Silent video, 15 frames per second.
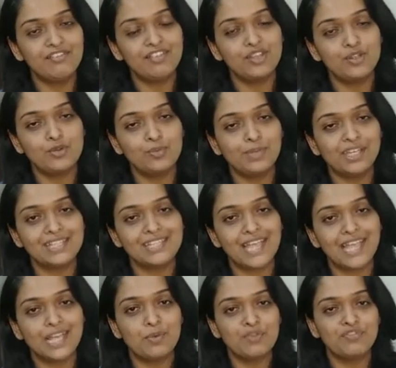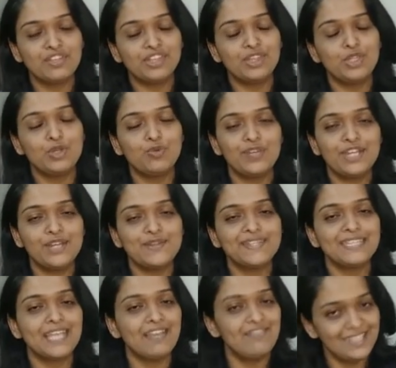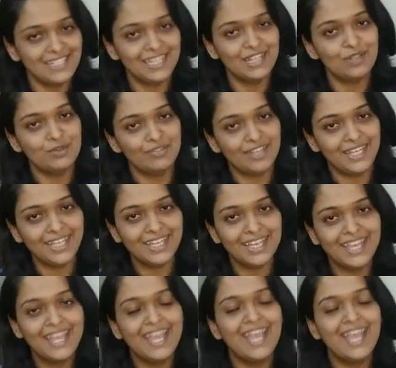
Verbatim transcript: if you know because I come up with new videos every single week